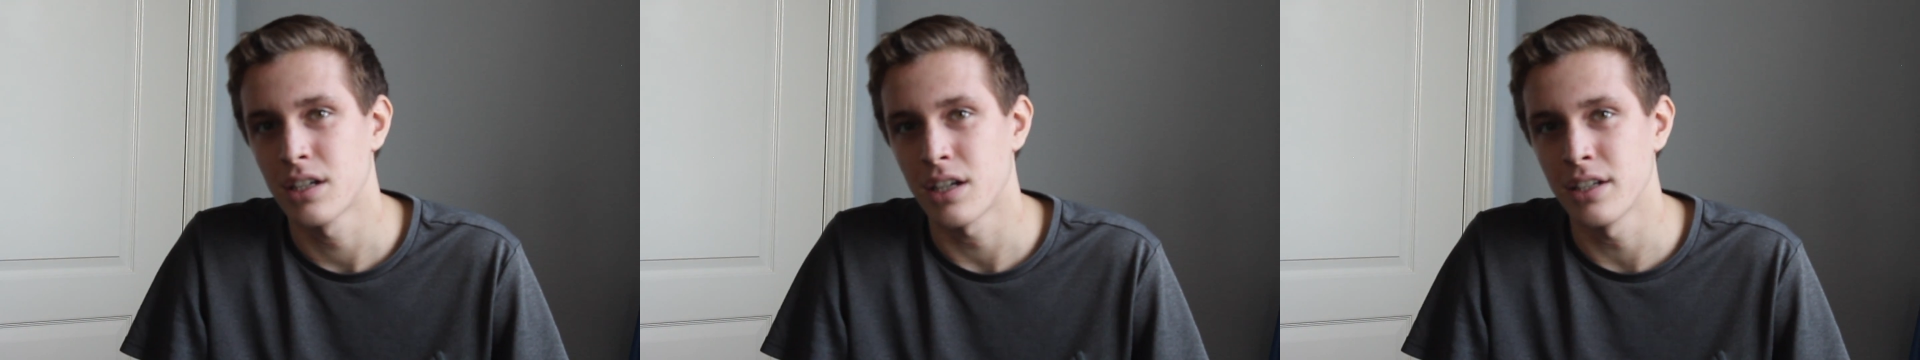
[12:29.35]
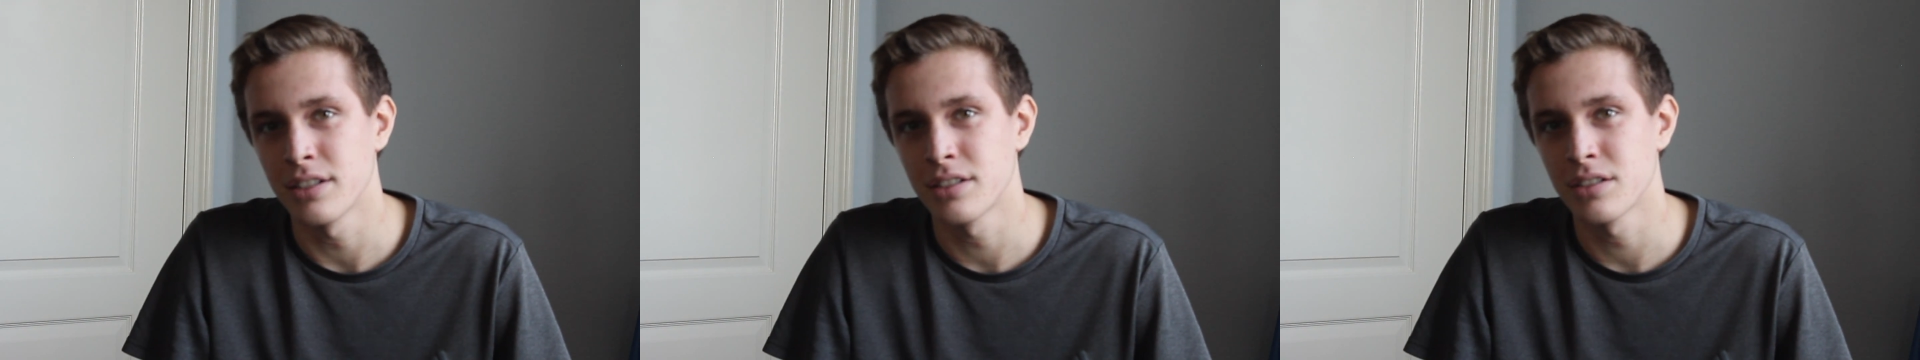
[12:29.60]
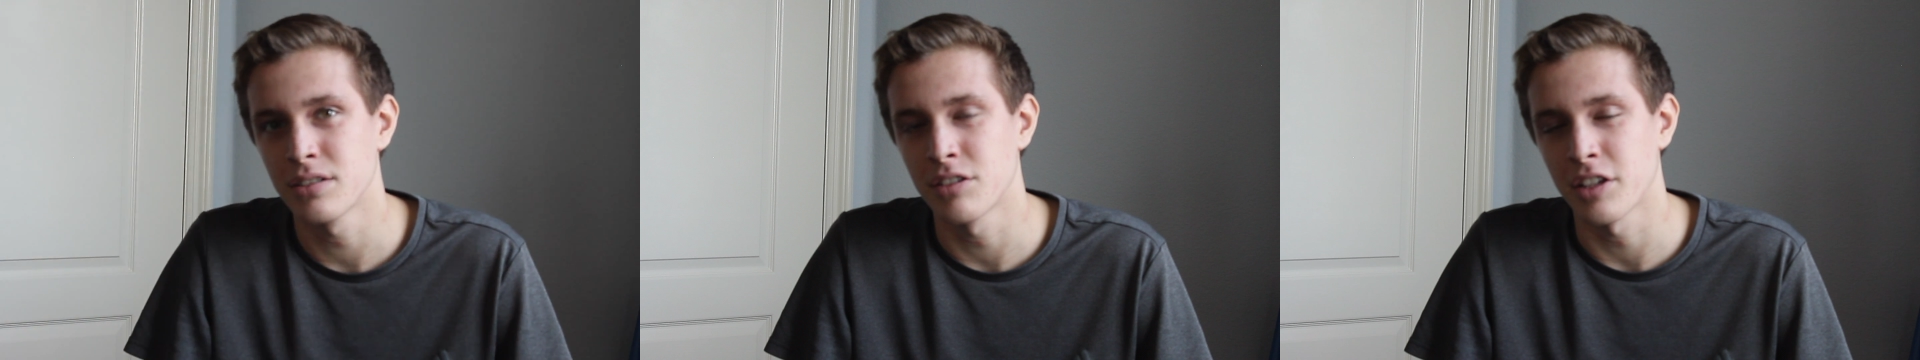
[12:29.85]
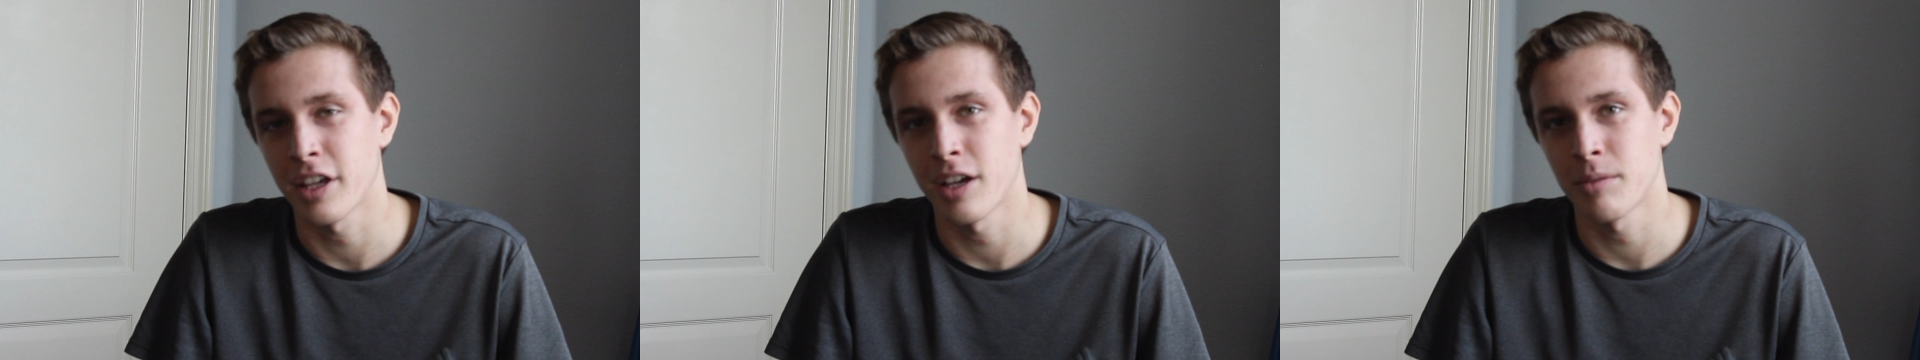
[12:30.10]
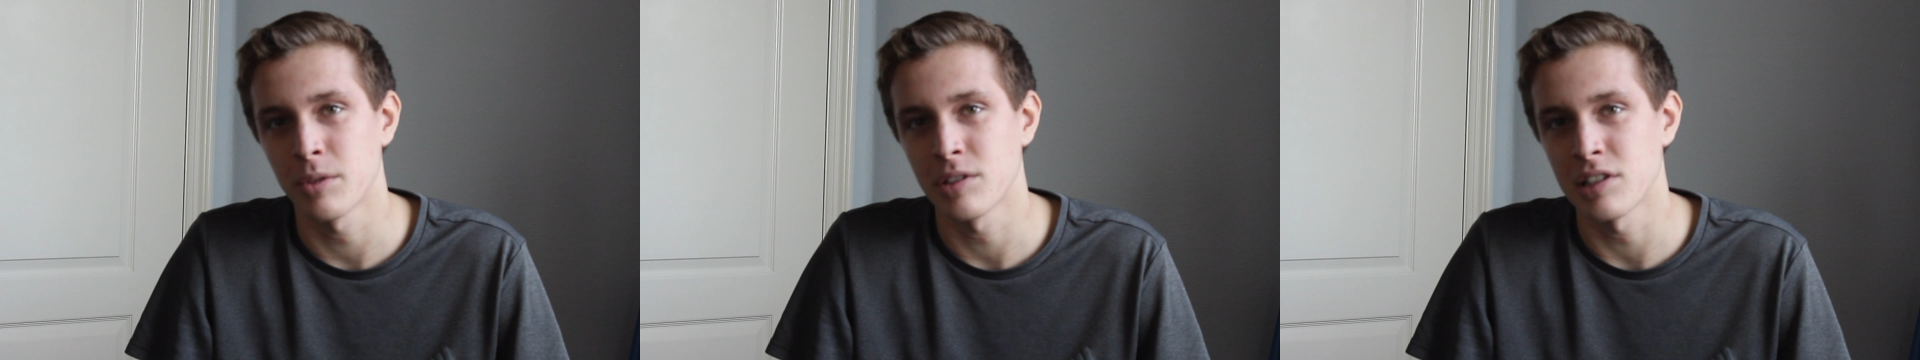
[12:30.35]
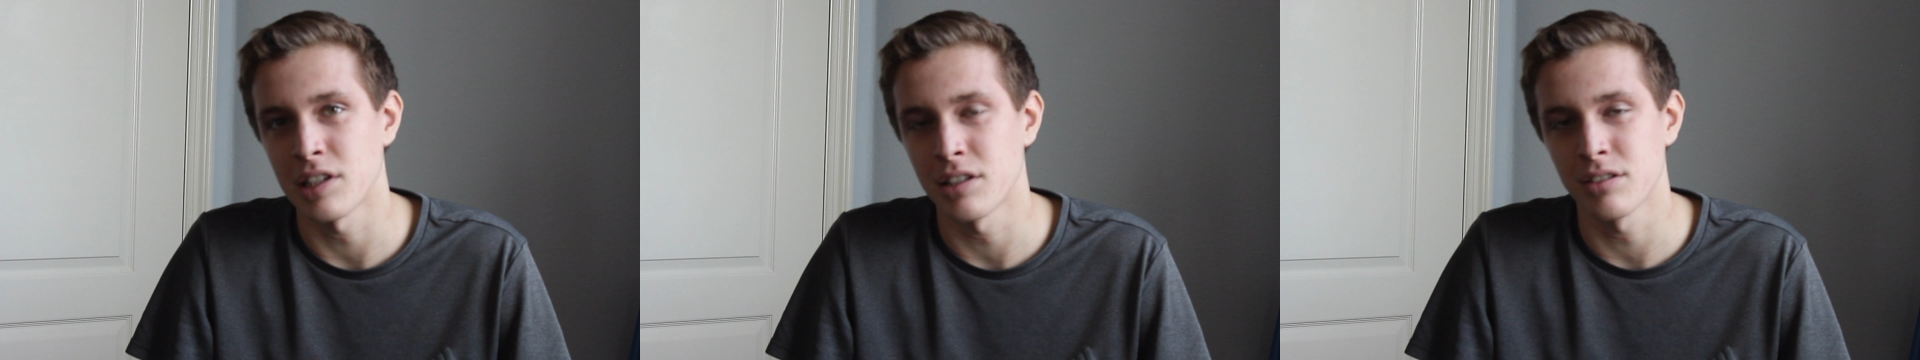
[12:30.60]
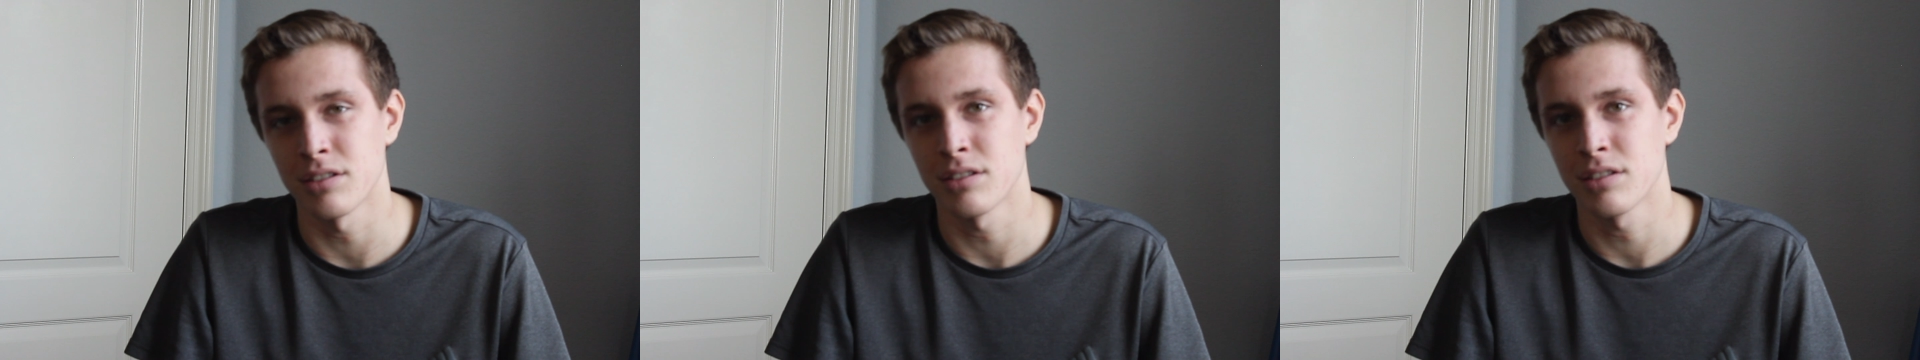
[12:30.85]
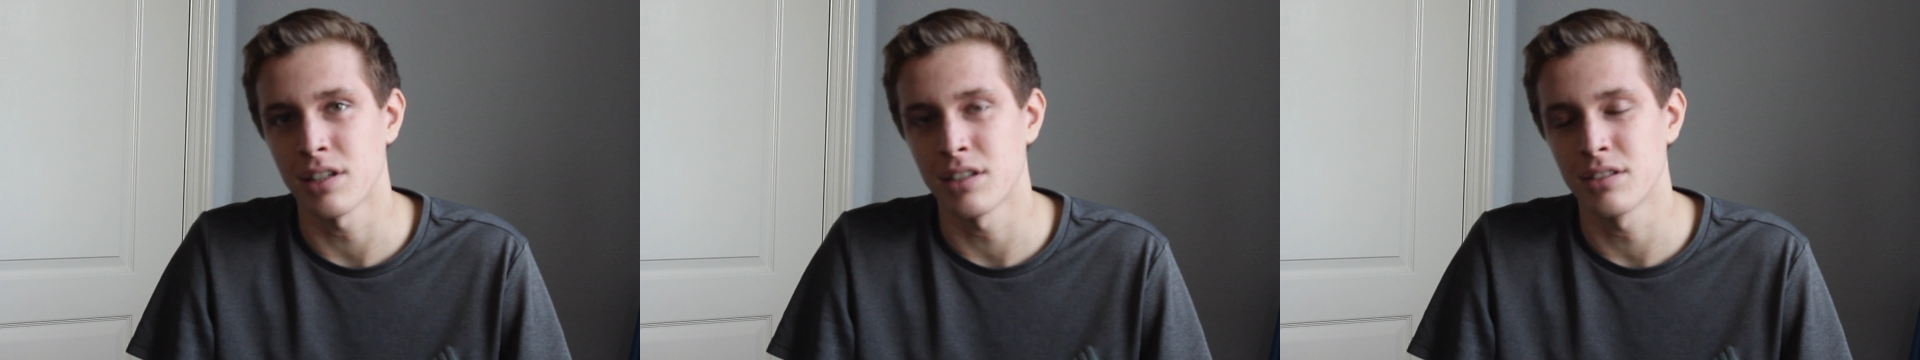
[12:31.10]
ISO is the camera sensor's
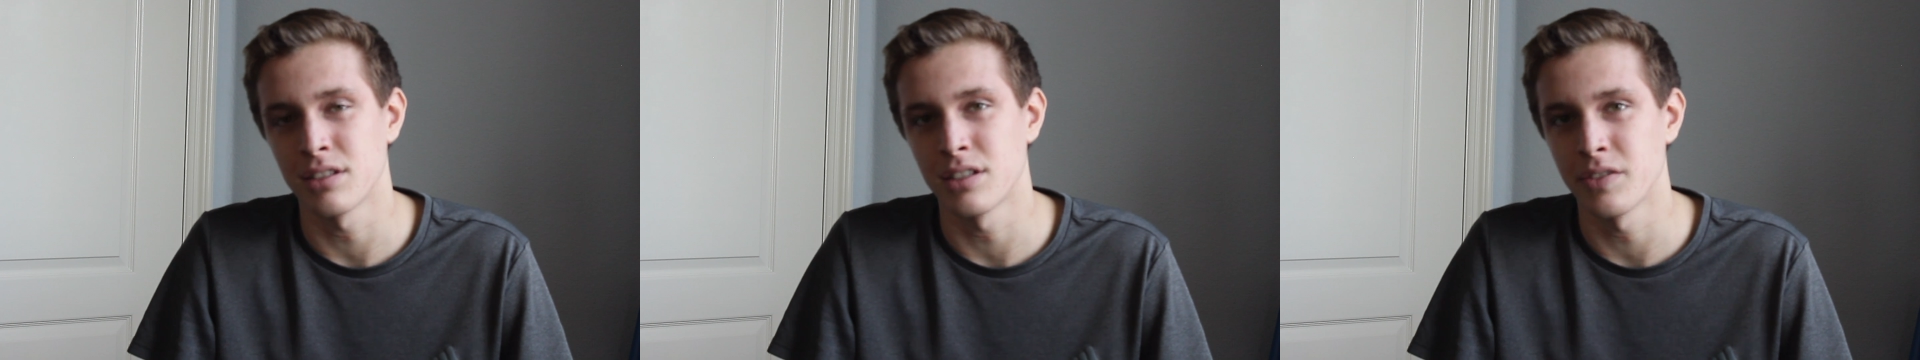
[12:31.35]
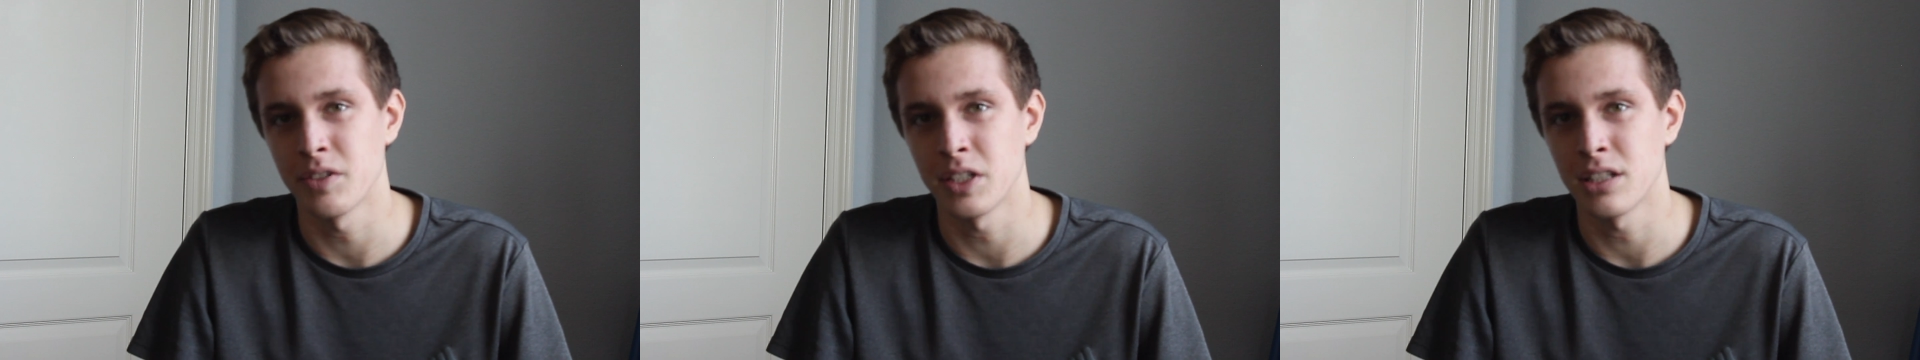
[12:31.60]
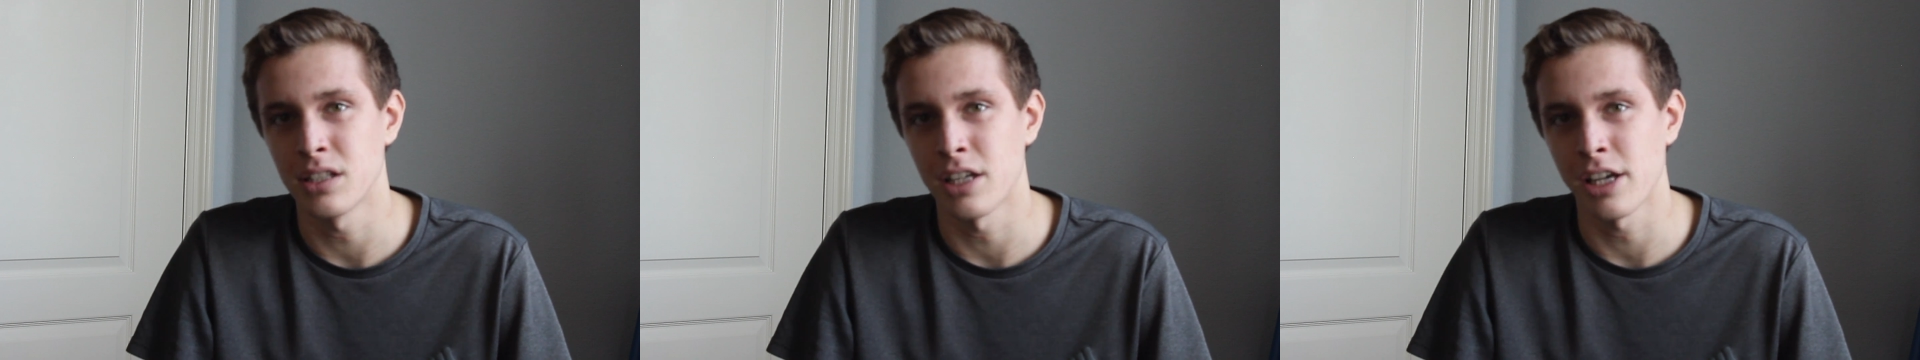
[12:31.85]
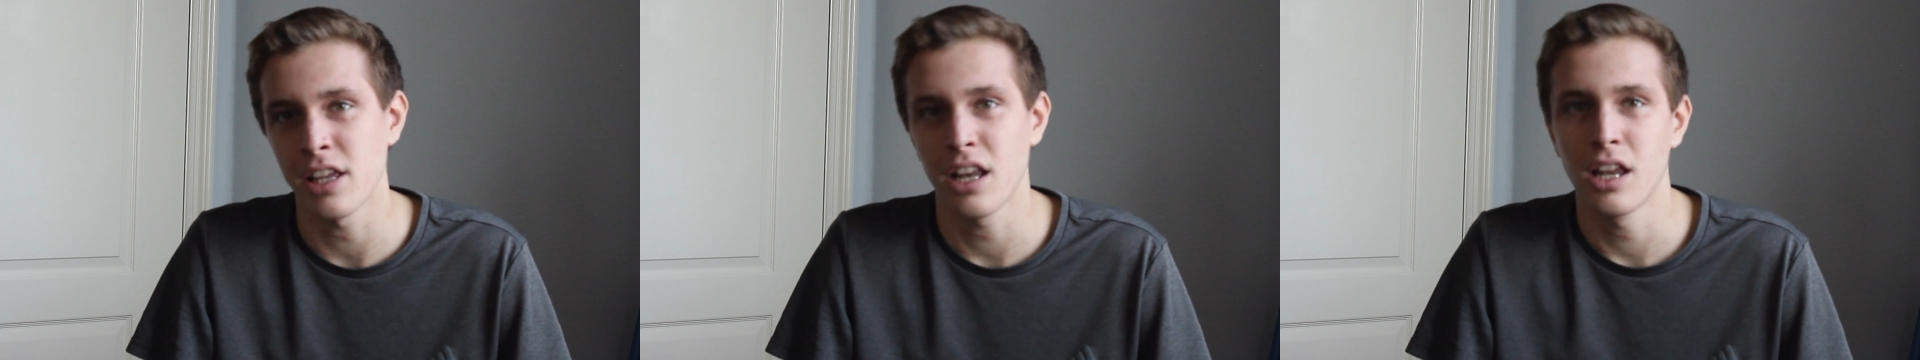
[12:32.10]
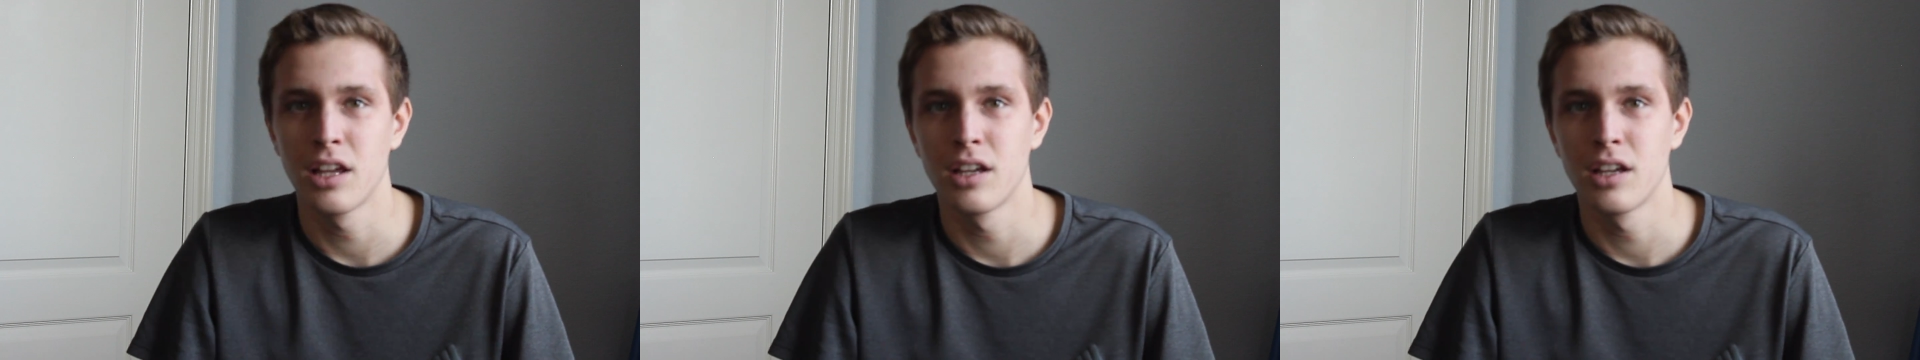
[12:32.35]
sensitivity to light.